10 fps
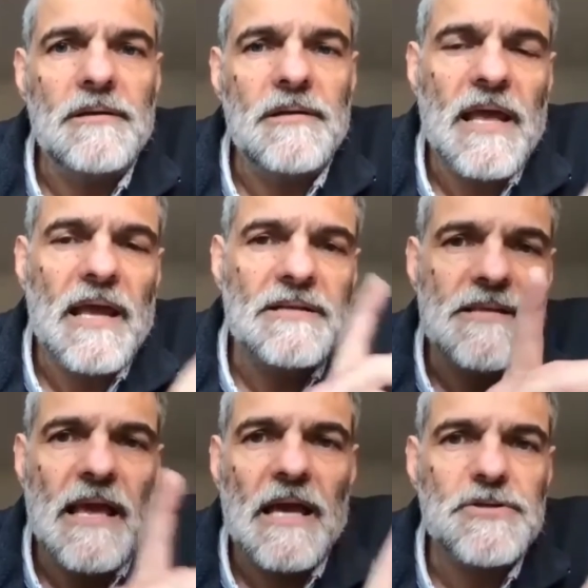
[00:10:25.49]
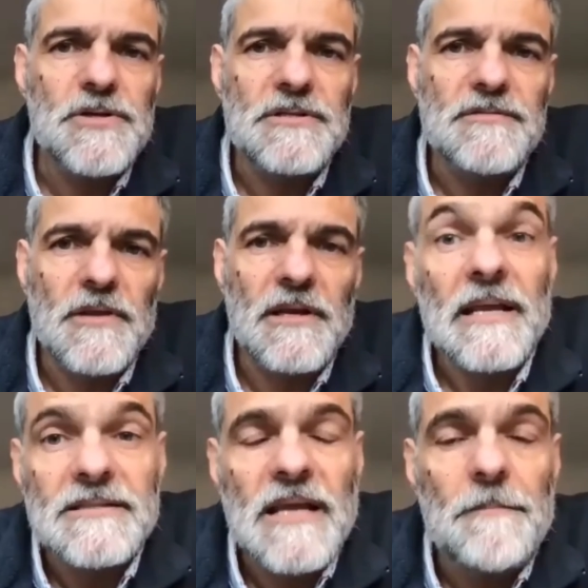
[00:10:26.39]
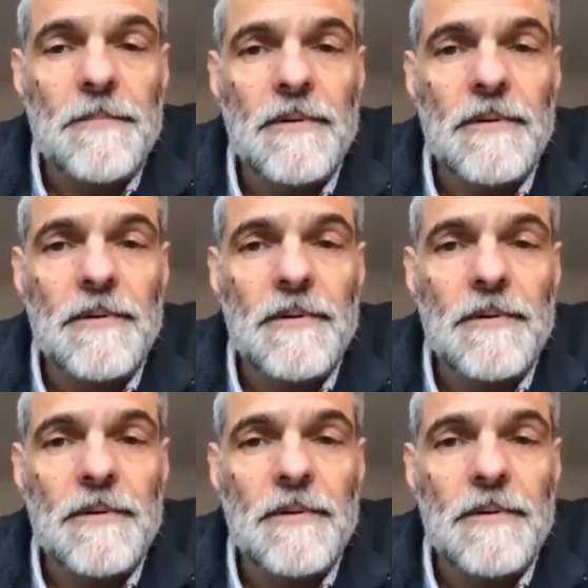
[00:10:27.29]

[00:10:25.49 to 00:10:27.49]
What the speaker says: detects the actions for the next step,